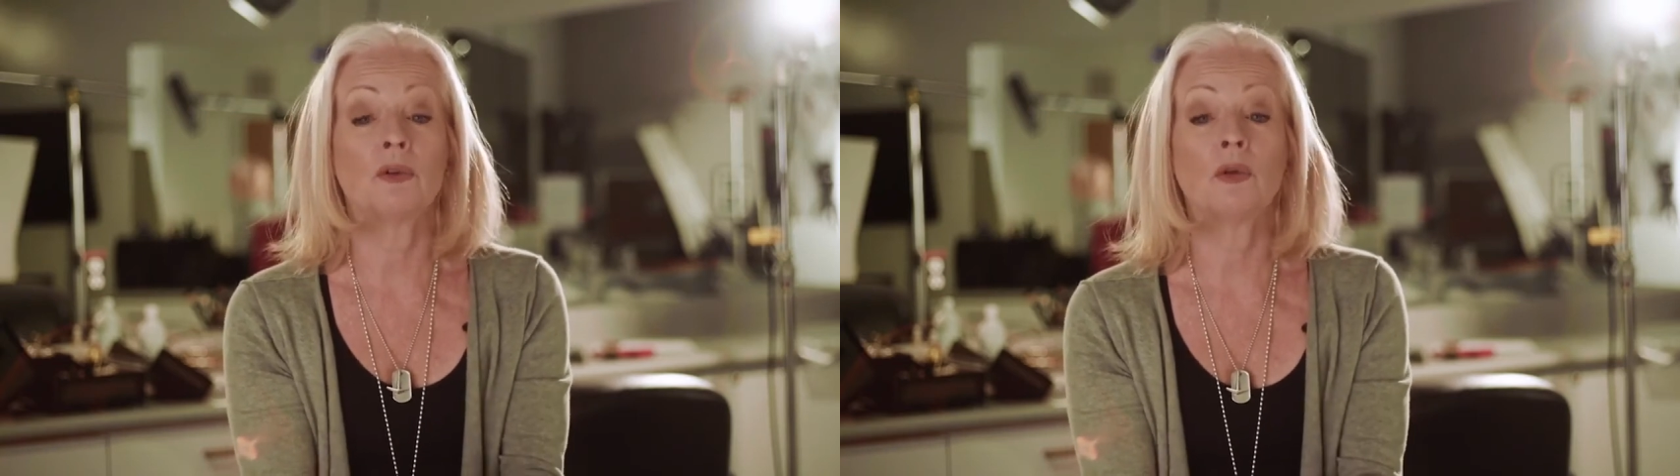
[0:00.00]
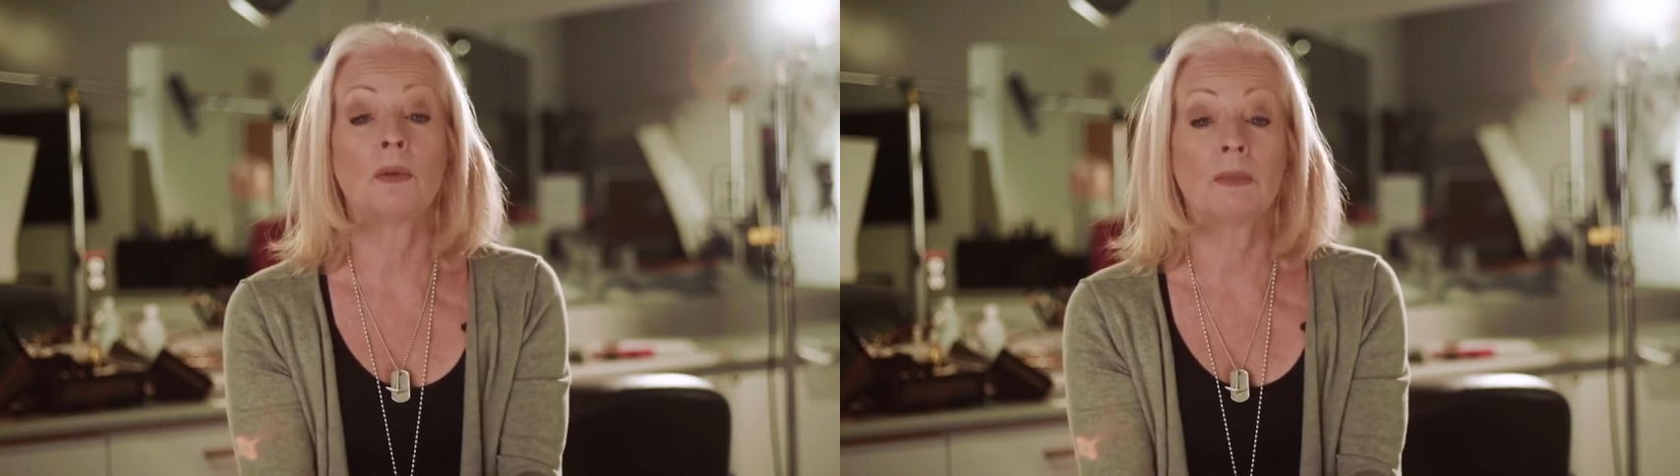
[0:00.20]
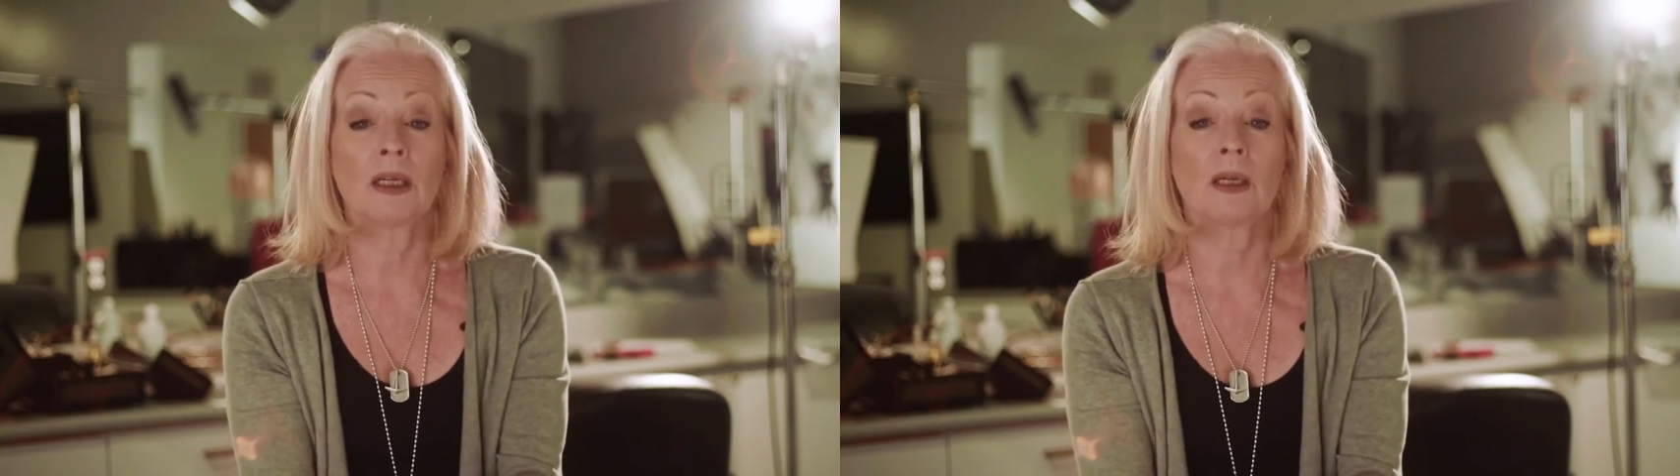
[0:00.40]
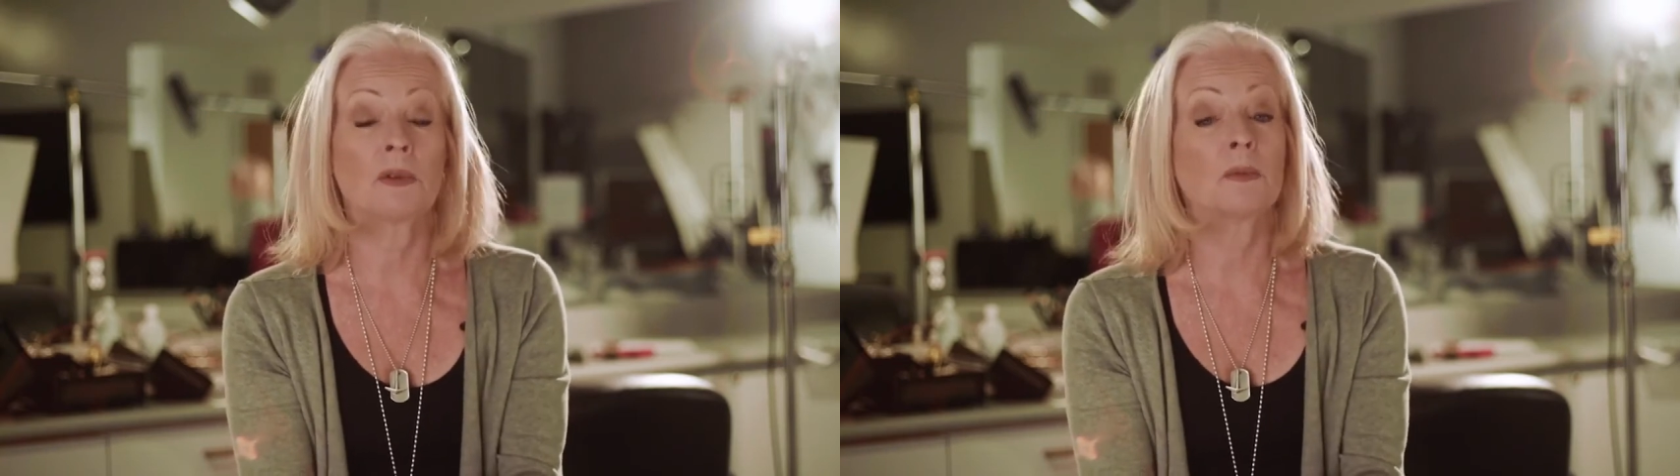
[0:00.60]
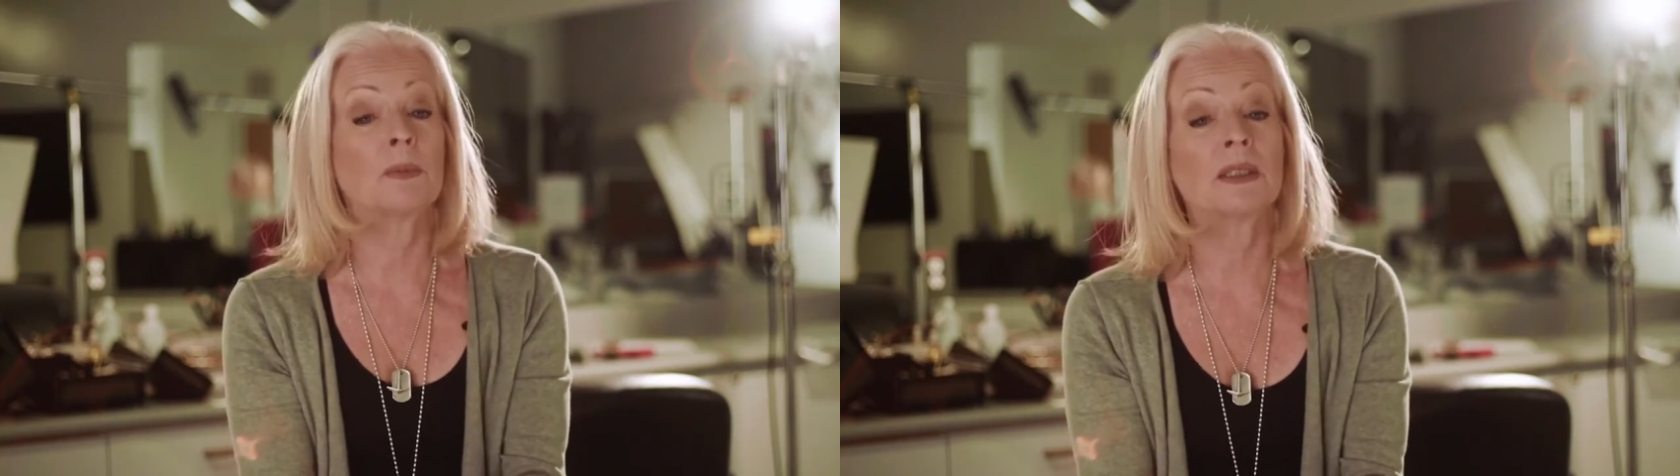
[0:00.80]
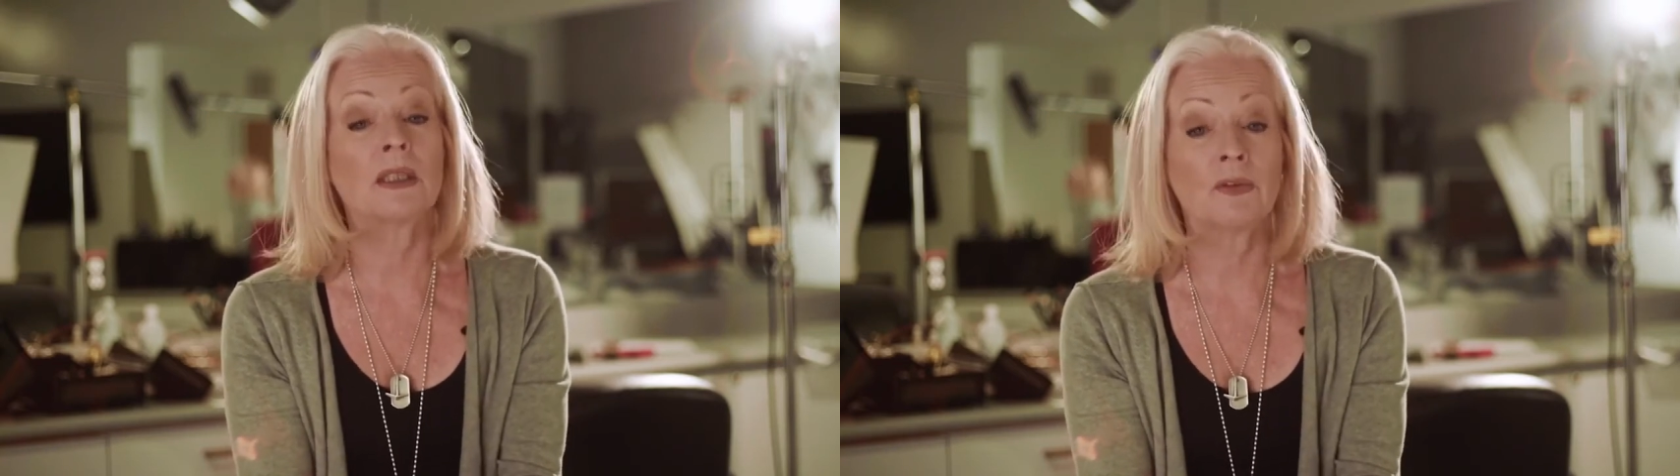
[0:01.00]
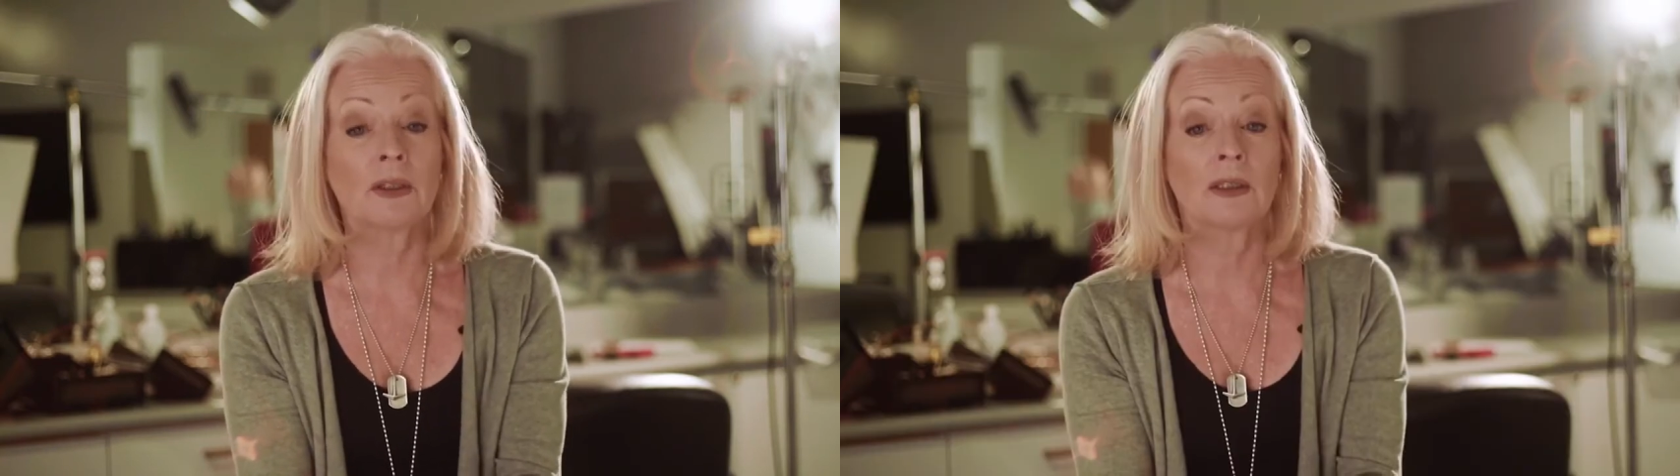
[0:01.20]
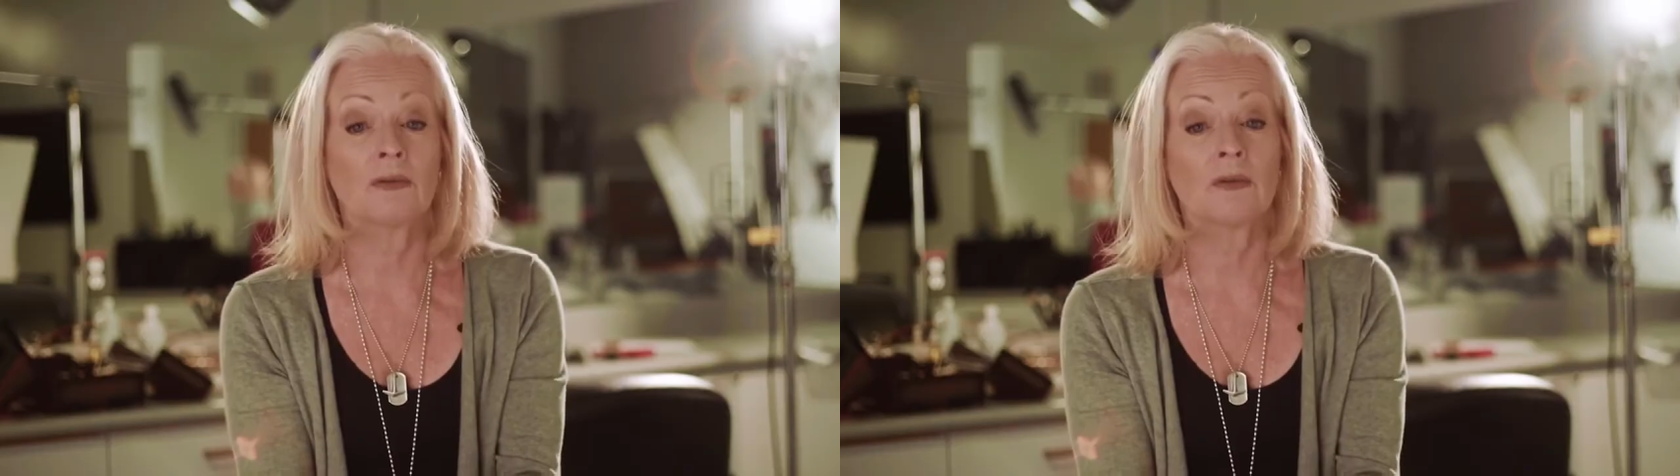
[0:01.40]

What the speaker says: doing makeup specifically